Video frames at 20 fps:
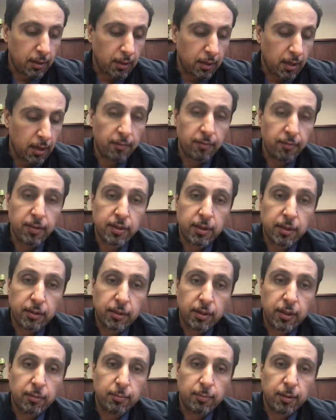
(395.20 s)
obviously
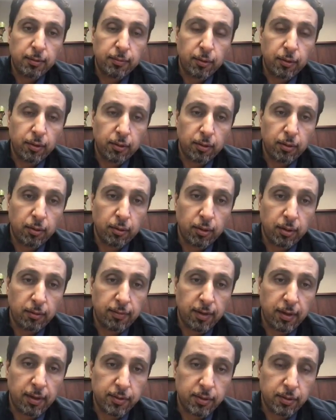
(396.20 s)
treatment for aortic
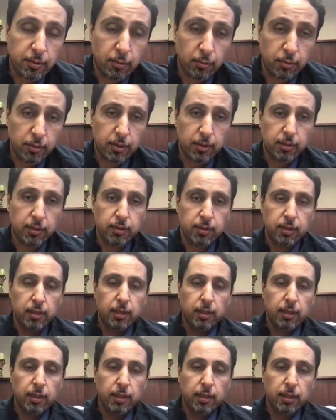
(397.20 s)
valve stenosis